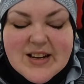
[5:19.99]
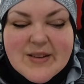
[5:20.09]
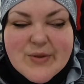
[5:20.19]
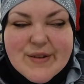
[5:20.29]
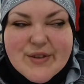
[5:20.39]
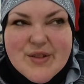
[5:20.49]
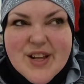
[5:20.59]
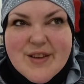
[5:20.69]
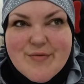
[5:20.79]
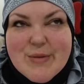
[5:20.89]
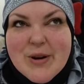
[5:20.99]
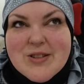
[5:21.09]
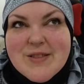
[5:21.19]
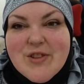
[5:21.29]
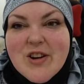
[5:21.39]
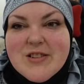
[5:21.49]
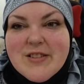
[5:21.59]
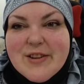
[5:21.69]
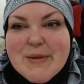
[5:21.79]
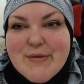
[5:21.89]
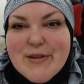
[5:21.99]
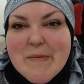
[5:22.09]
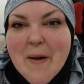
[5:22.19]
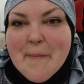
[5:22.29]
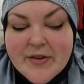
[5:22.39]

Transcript: whenever you think of what parts of the hot dog they're made from.